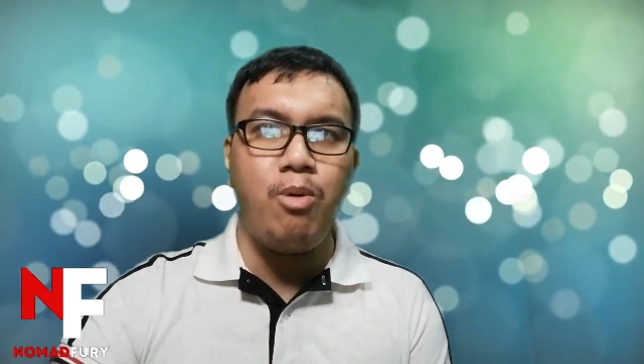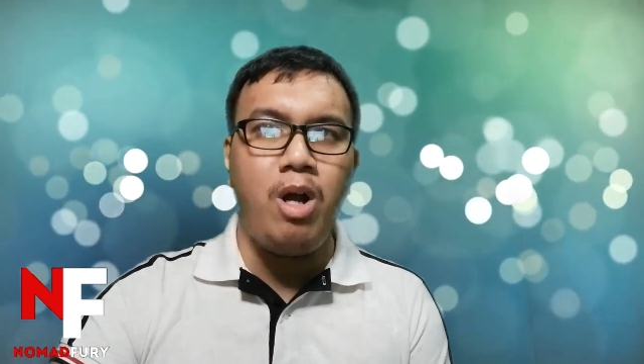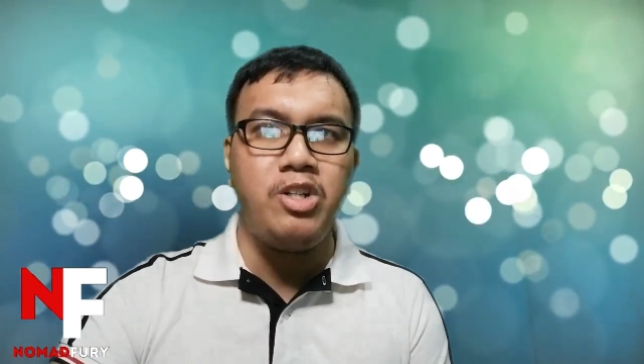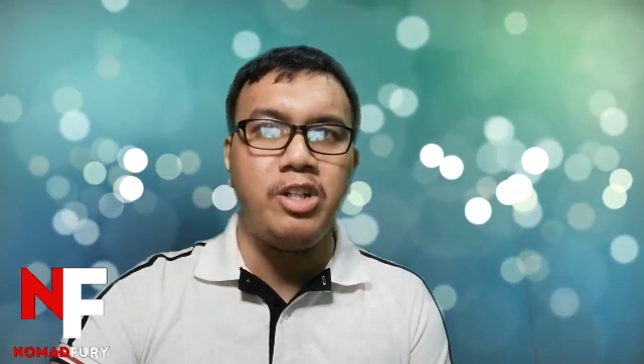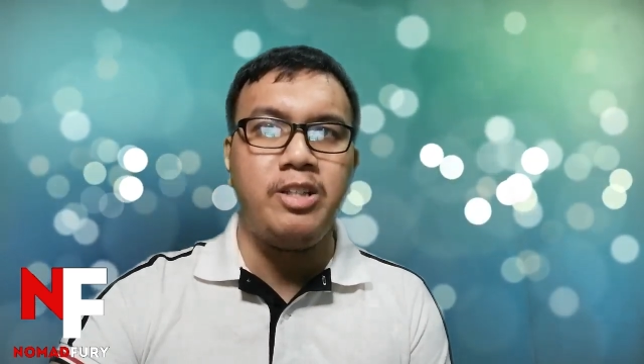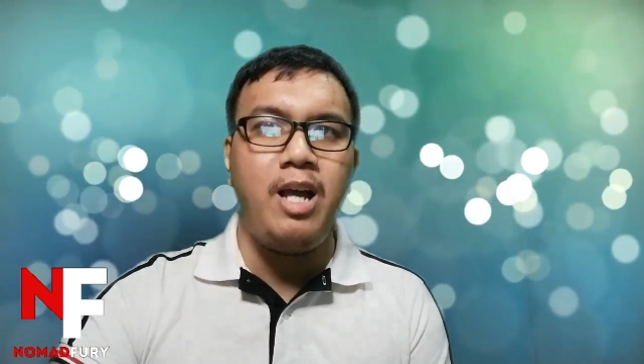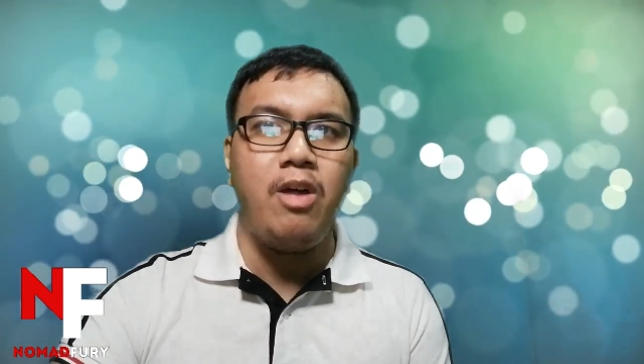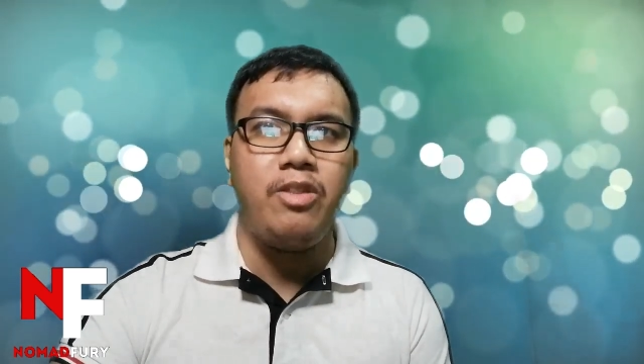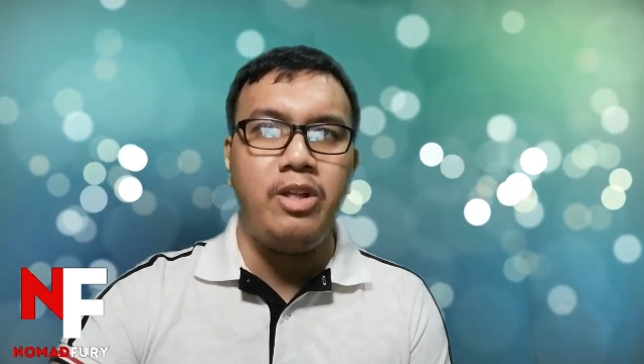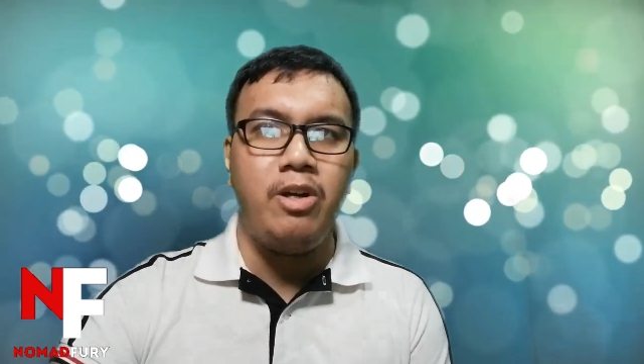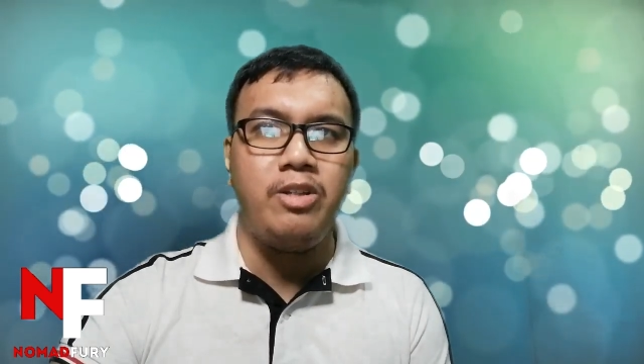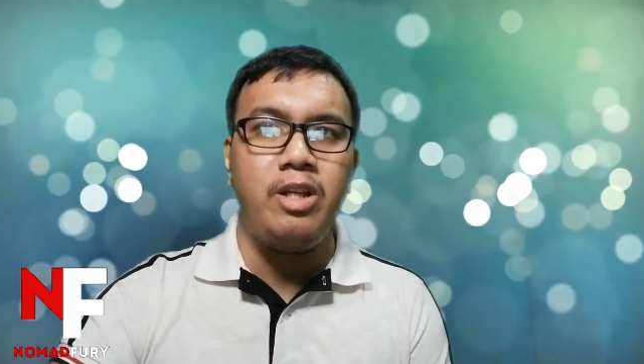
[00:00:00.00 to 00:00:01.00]
projects
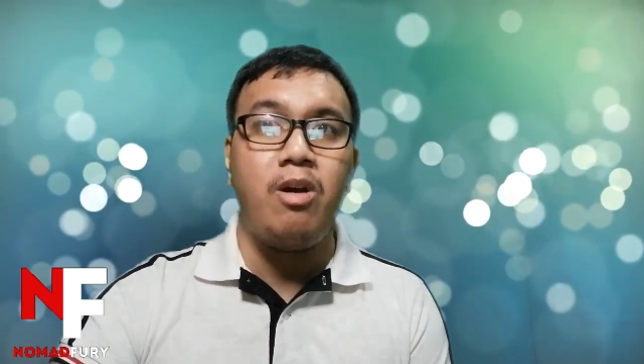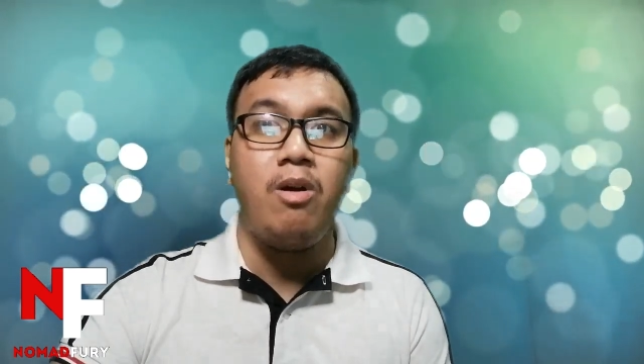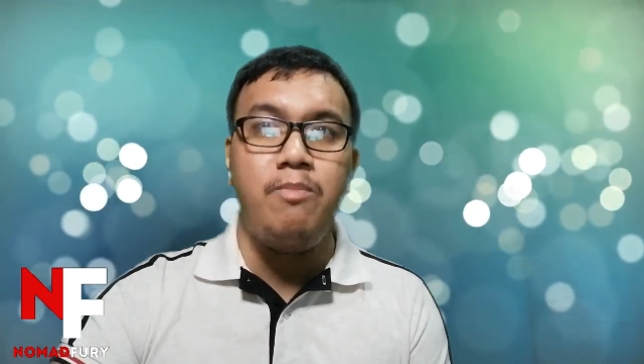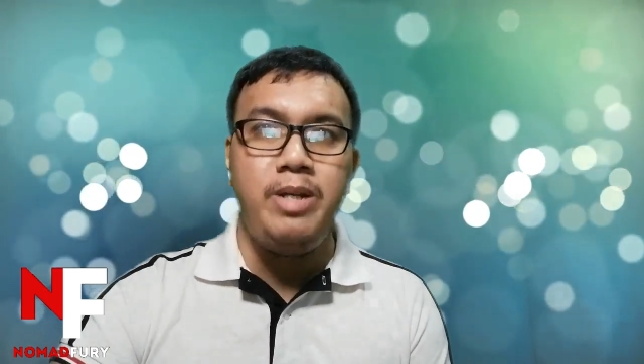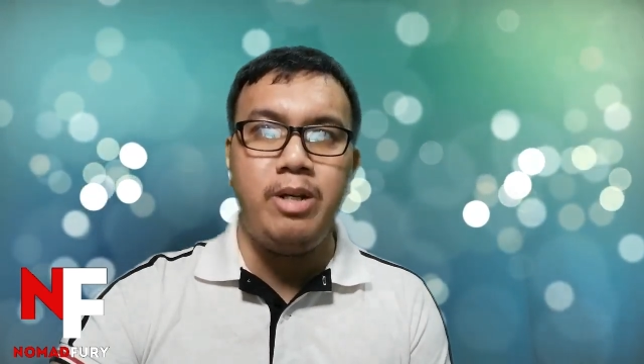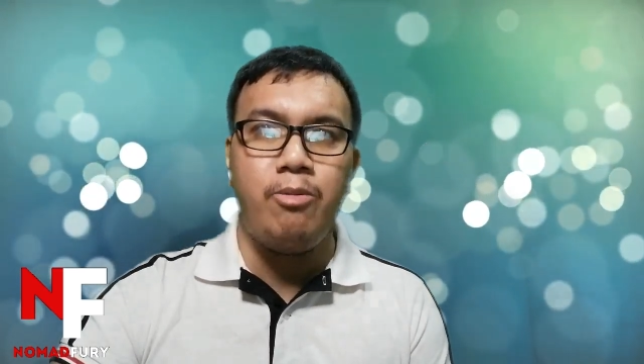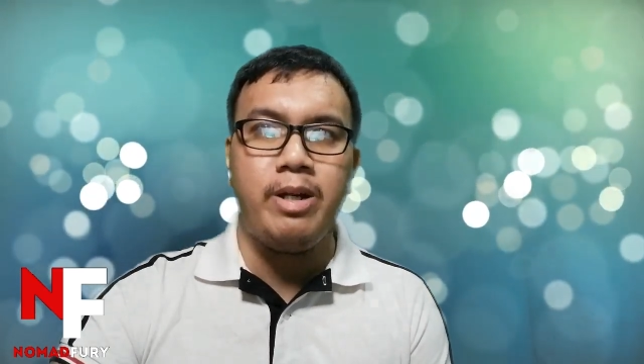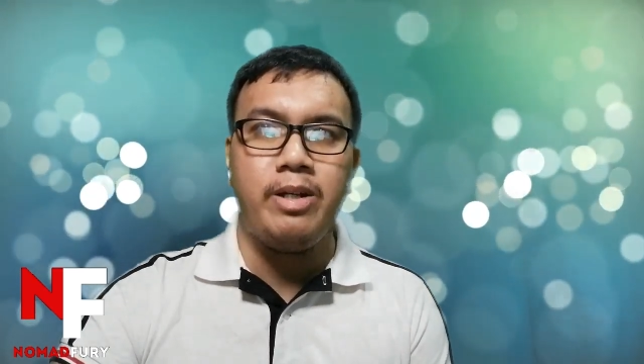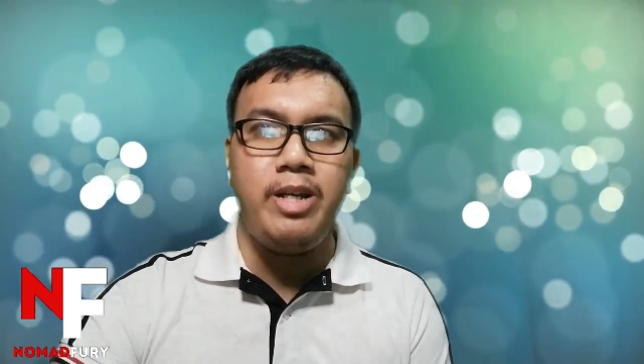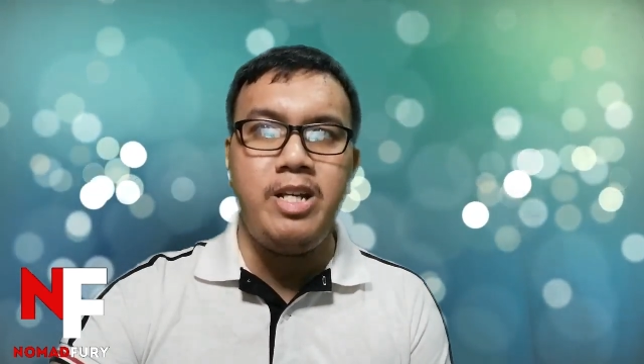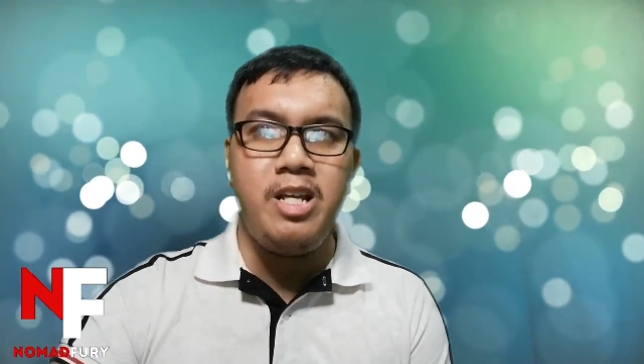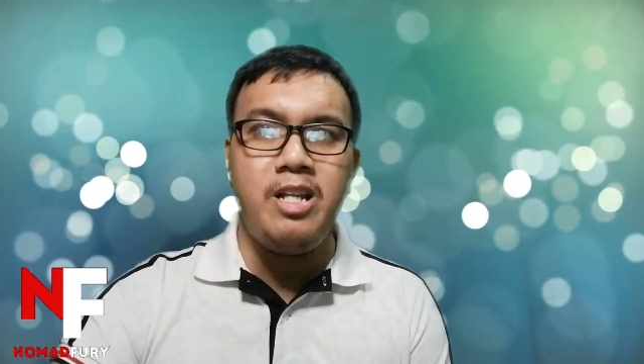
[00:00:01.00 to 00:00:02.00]
out there that are being
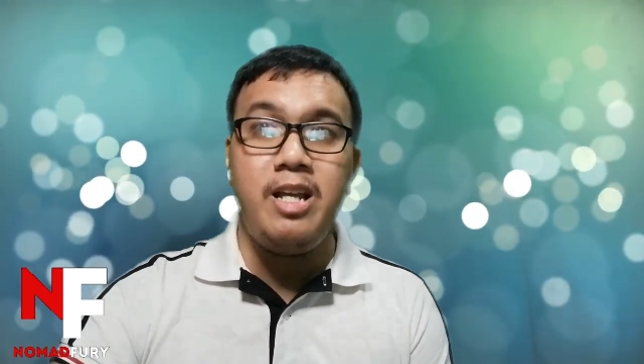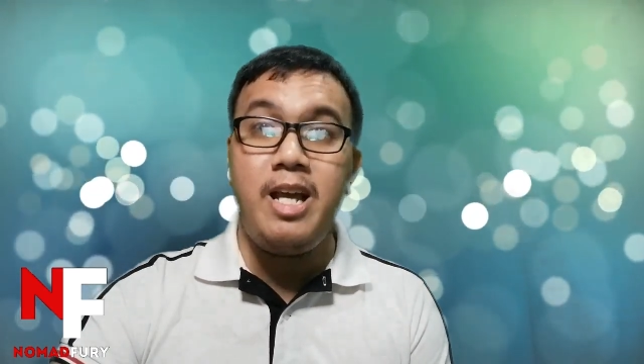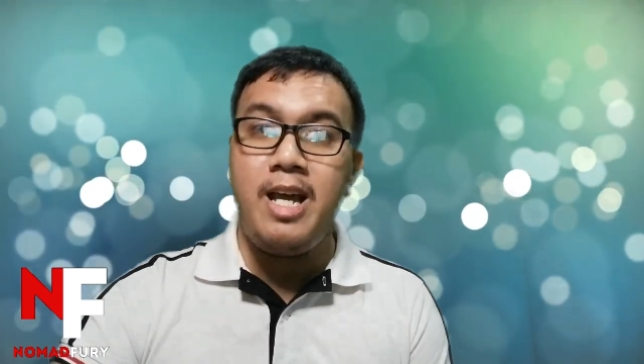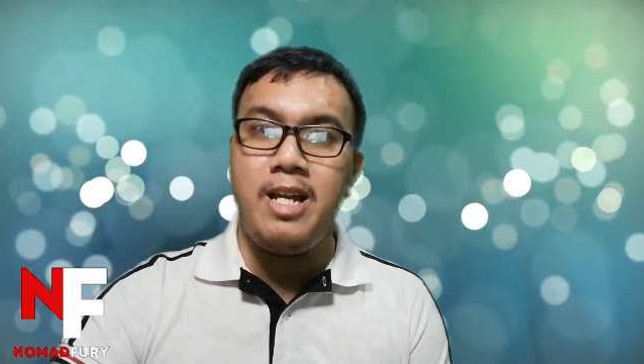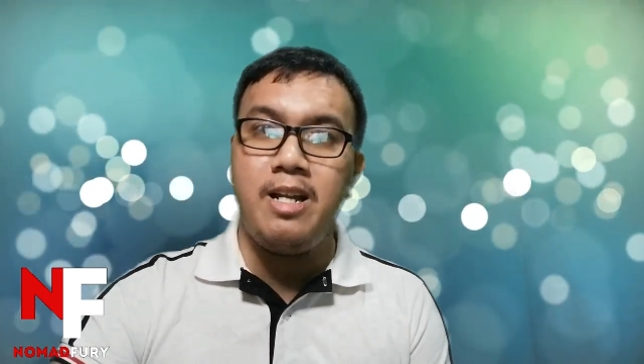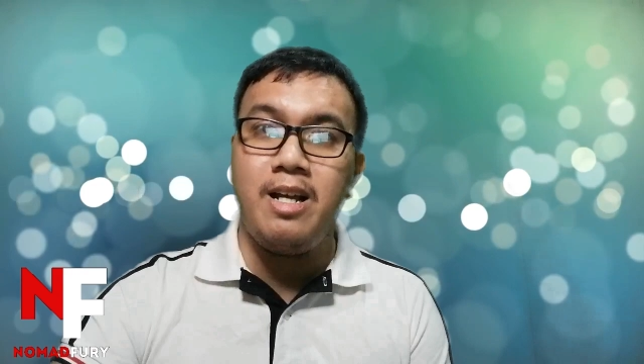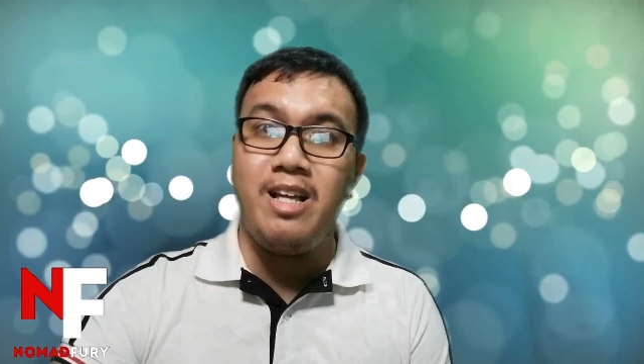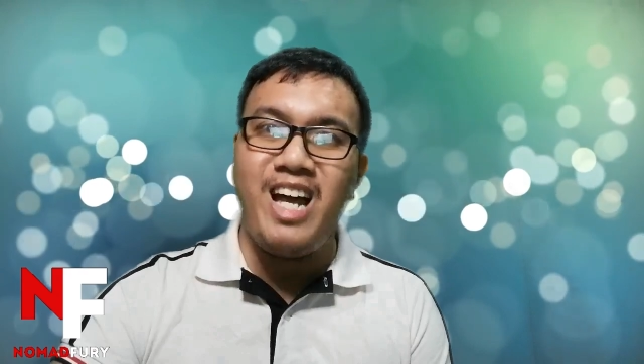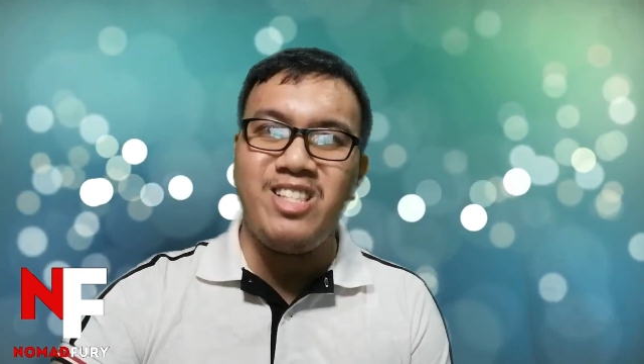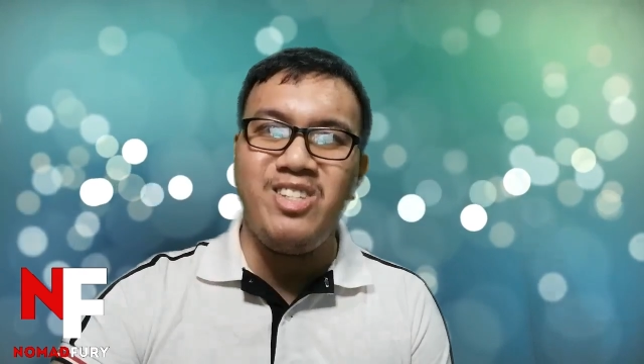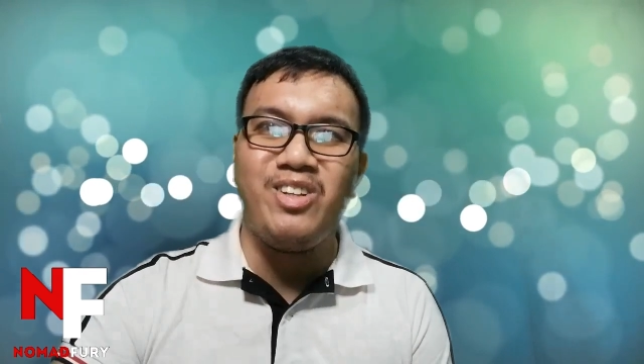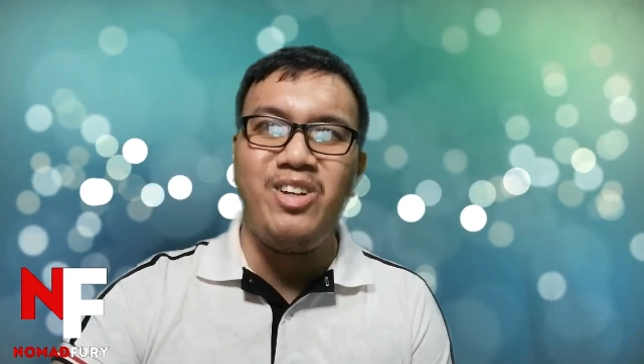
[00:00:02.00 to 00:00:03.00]
regulated, and
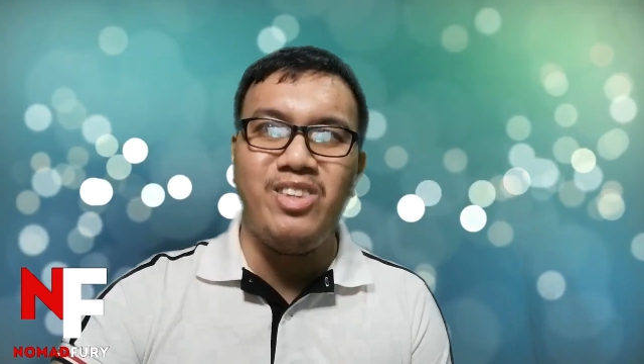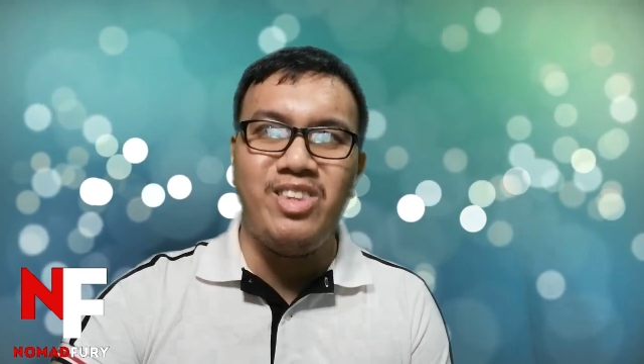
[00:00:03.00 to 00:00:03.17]
that's a